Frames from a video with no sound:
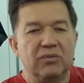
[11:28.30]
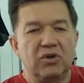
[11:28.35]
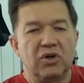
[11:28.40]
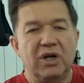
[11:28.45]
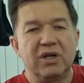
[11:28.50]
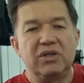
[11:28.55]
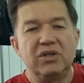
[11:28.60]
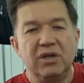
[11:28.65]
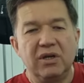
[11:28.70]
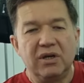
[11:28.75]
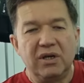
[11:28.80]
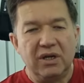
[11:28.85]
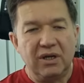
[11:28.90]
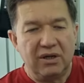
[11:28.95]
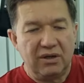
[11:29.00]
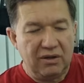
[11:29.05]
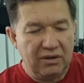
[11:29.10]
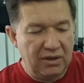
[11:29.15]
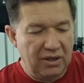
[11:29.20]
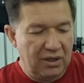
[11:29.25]

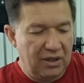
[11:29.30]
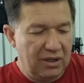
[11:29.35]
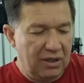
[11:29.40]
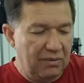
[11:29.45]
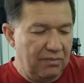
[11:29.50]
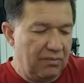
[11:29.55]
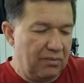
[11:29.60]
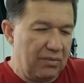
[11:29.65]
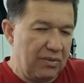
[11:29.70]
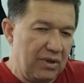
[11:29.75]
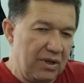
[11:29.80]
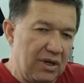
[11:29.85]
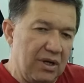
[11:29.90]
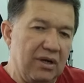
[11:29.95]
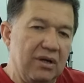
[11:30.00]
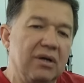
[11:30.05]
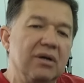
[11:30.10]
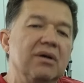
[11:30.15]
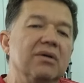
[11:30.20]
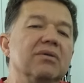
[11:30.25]
criteria,
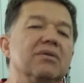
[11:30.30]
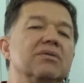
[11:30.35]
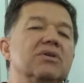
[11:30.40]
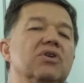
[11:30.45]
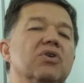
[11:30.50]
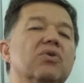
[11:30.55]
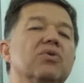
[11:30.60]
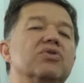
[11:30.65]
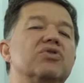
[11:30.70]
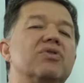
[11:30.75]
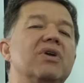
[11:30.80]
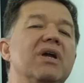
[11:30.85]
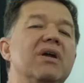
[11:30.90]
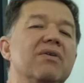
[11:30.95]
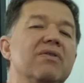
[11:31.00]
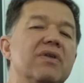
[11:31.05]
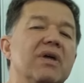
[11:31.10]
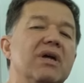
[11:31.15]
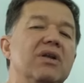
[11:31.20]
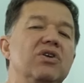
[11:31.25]
your
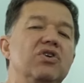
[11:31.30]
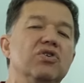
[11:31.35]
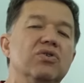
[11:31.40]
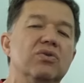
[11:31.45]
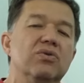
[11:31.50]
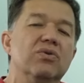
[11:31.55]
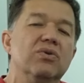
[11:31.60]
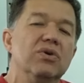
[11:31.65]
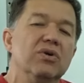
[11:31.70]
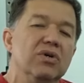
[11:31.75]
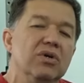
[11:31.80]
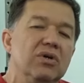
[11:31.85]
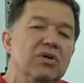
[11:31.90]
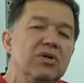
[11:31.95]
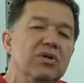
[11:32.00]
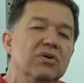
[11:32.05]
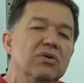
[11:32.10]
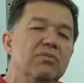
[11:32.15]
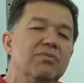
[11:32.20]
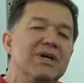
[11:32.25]
strength and
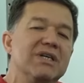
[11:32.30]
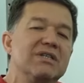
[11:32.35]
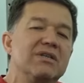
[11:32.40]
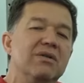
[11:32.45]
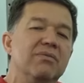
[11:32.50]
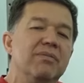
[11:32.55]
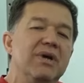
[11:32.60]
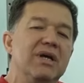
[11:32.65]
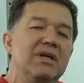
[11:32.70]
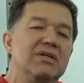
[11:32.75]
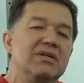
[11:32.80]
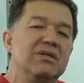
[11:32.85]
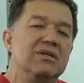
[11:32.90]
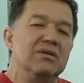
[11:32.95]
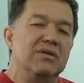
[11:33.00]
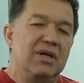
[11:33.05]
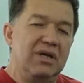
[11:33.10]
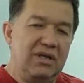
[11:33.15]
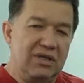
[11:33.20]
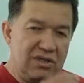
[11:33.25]
your muscle
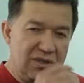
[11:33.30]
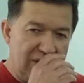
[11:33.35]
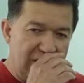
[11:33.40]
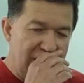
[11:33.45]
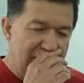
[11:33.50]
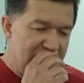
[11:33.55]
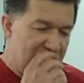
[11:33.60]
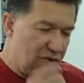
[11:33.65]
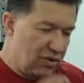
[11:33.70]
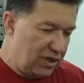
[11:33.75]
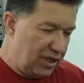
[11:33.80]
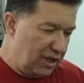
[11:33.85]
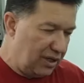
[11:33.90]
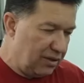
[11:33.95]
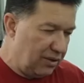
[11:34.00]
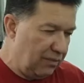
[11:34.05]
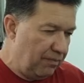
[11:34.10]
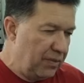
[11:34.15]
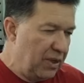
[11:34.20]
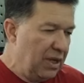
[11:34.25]
mass. That is
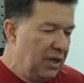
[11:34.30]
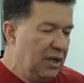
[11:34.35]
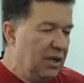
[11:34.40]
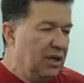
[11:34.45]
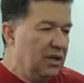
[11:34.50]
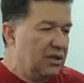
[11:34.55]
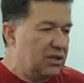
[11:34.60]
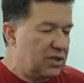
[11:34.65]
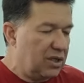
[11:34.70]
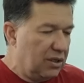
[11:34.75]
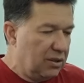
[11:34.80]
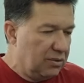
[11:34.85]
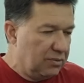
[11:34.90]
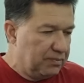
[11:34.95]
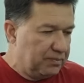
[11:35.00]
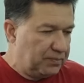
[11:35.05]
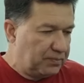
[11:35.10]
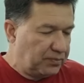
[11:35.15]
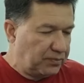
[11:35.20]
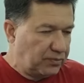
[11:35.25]
critical.
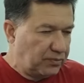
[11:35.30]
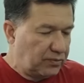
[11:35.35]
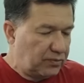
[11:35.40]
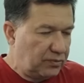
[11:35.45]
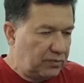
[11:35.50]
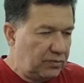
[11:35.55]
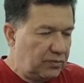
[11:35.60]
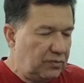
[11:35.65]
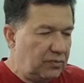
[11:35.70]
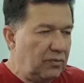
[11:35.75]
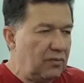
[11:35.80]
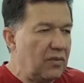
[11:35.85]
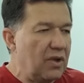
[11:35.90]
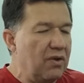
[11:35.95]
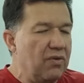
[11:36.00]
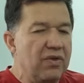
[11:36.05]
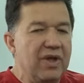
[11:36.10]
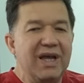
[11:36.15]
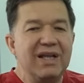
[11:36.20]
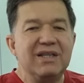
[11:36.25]
So,
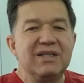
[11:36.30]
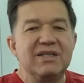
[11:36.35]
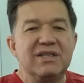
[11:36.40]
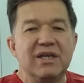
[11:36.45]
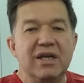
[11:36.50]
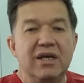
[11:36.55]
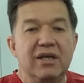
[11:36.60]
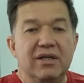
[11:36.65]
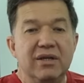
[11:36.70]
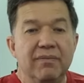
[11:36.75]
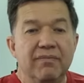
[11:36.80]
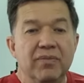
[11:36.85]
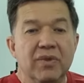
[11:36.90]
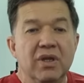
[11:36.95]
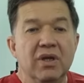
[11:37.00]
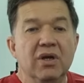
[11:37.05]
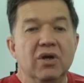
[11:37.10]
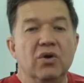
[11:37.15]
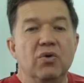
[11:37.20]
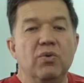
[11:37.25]
that said,
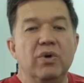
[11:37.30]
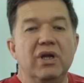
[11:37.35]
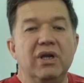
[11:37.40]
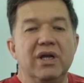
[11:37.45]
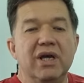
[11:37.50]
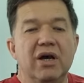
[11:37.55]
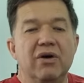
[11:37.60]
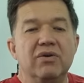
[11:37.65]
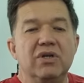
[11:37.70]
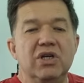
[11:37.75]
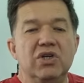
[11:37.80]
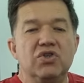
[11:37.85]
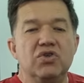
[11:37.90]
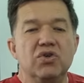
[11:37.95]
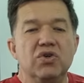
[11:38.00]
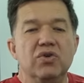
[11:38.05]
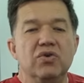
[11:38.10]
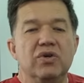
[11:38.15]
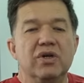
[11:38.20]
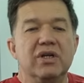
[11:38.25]
we now need
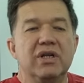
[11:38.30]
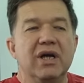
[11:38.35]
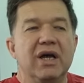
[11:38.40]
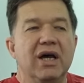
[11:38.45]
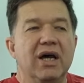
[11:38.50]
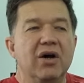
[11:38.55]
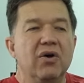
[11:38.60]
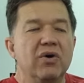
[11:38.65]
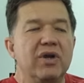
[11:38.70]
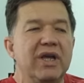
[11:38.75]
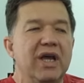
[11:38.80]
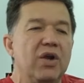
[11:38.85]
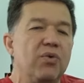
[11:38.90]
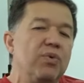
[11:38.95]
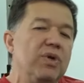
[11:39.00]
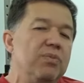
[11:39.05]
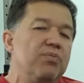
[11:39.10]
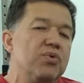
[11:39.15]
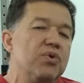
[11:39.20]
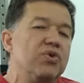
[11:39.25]
to look at how
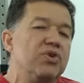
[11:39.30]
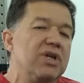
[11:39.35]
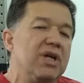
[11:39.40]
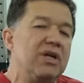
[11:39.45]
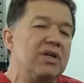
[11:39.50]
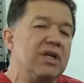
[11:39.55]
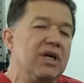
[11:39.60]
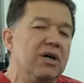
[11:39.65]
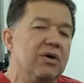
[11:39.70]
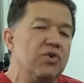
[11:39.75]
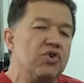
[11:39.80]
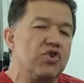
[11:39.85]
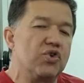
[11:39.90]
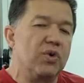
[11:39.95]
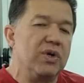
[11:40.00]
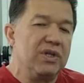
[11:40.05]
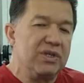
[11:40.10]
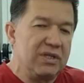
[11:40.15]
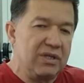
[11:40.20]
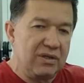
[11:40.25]
can we protect our
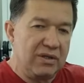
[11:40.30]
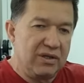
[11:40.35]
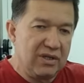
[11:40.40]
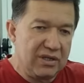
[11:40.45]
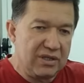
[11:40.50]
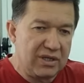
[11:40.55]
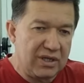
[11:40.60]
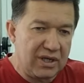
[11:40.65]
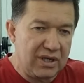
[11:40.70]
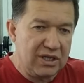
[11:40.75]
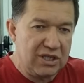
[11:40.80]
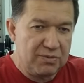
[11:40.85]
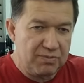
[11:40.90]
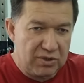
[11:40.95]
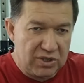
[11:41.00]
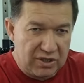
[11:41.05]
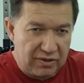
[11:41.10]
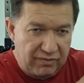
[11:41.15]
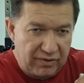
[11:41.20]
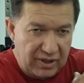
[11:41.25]
joints, in this case
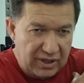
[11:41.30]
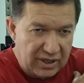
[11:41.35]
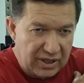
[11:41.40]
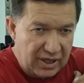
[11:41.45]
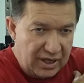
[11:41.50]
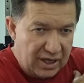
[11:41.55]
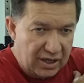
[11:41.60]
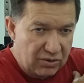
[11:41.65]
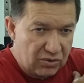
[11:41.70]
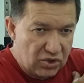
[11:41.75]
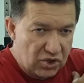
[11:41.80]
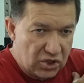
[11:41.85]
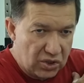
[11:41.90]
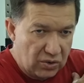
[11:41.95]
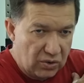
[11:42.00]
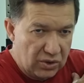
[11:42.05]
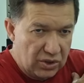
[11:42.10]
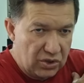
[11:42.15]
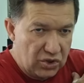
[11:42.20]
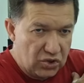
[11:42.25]
specifically our
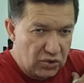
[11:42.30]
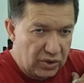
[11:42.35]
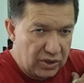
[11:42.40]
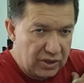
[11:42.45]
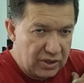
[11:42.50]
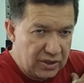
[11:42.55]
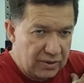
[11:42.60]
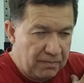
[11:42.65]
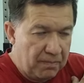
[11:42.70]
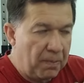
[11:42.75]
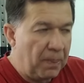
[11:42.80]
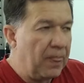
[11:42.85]
shoulder joint.